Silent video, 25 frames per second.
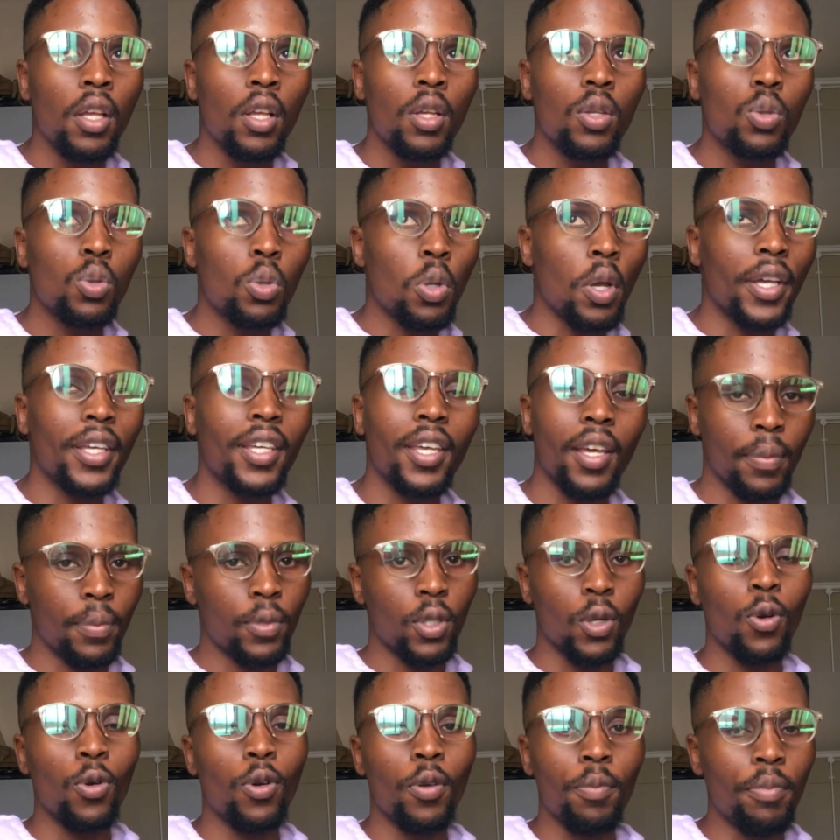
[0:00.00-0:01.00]
So I kept
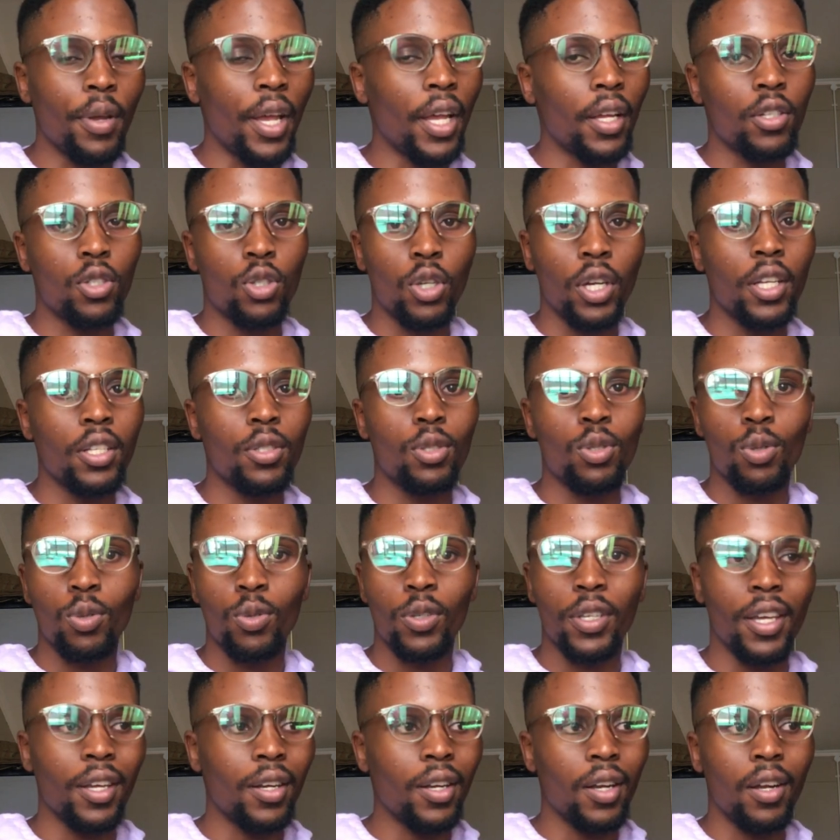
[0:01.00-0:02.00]
going back, trying to
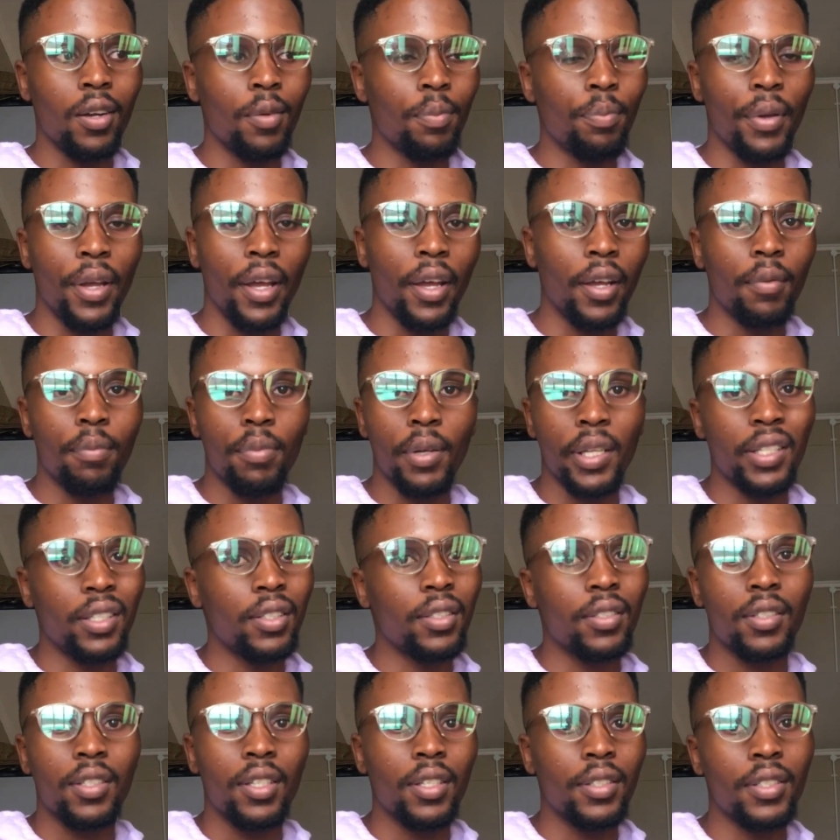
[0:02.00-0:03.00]
get her back, but
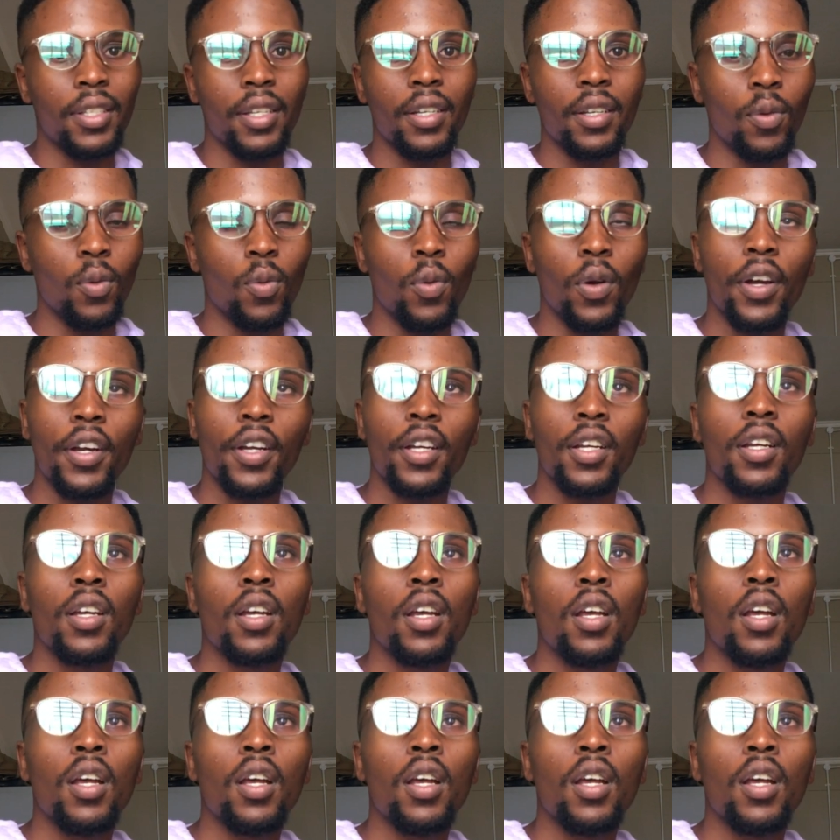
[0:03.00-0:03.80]
it didn't work.